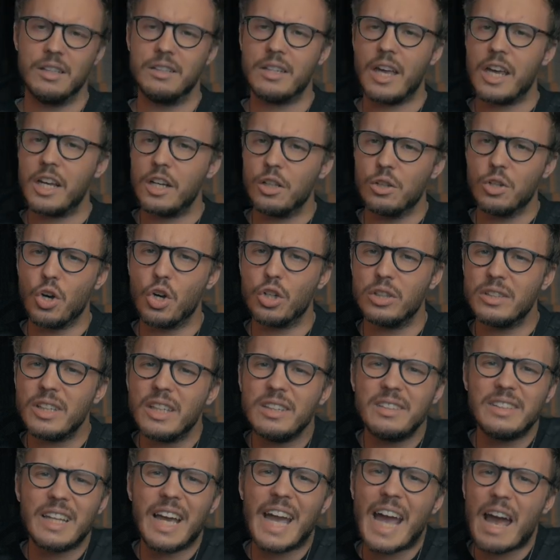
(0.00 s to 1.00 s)
take a look.
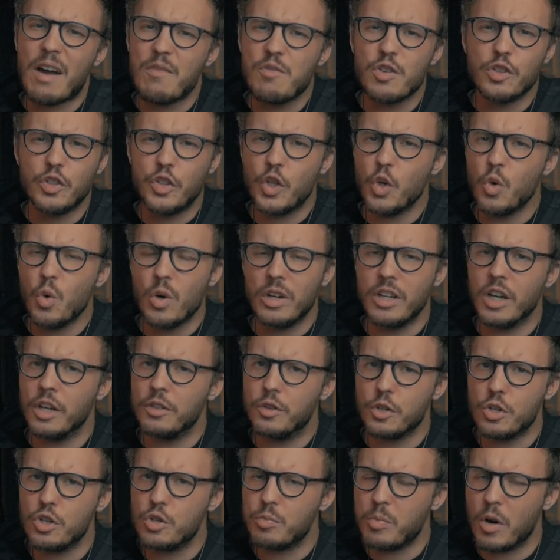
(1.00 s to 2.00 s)
Did they ever do
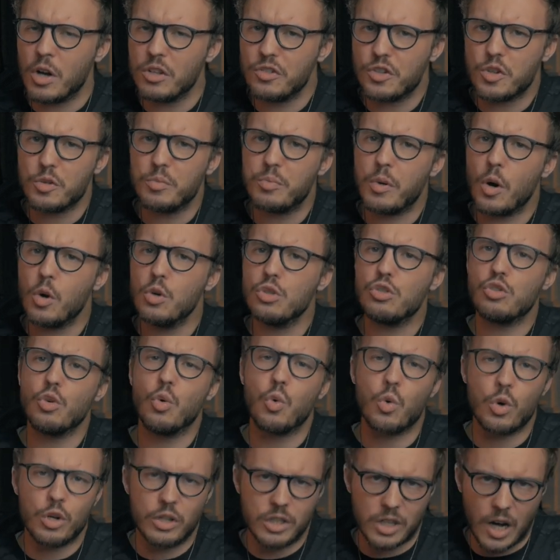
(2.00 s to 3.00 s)
another sponsored post
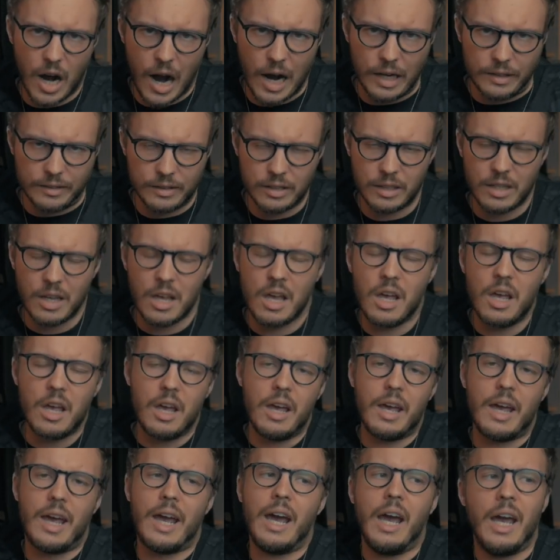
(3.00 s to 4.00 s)
or not?
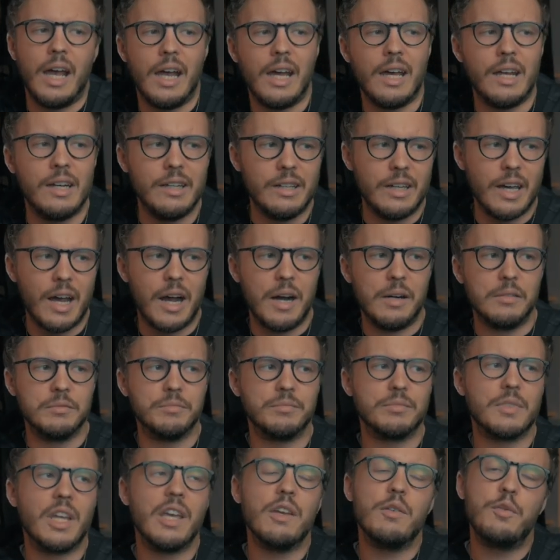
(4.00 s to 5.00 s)
And um,
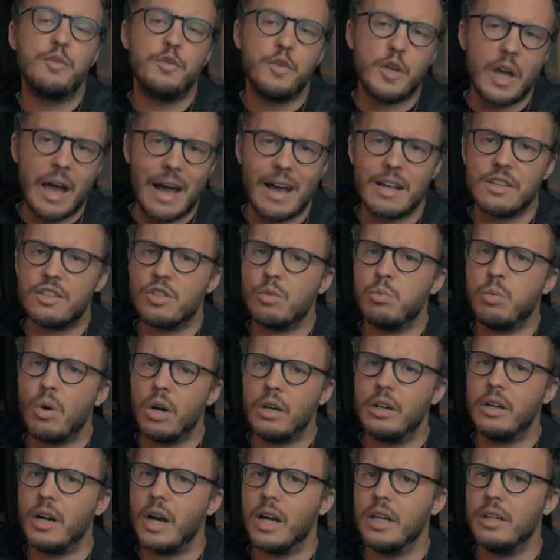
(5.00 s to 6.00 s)
if yes,
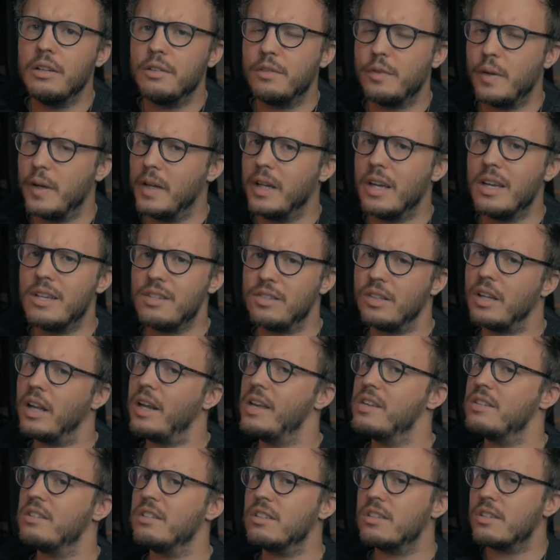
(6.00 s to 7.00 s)
what kind of thing is it?
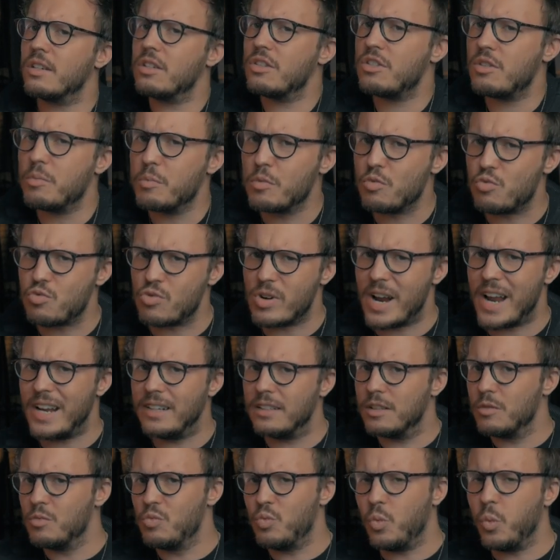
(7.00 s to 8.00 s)
Is it just some
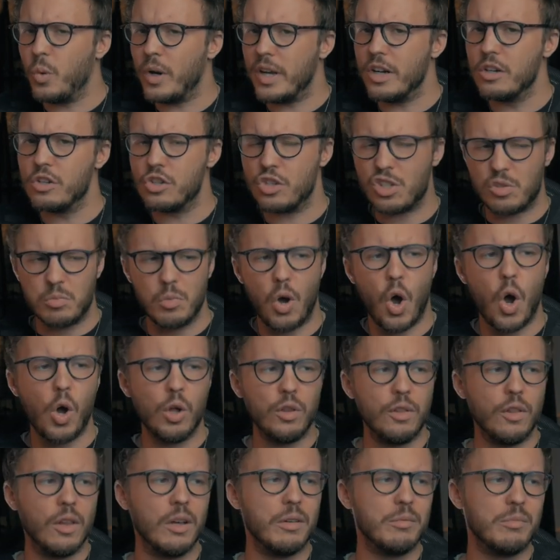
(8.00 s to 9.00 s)
random weird
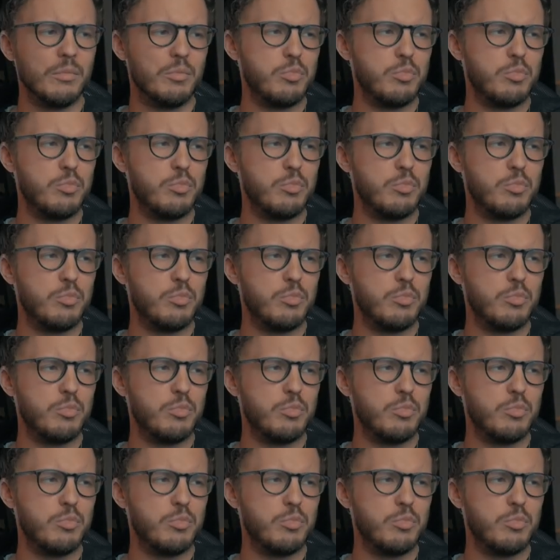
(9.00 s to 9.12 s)
small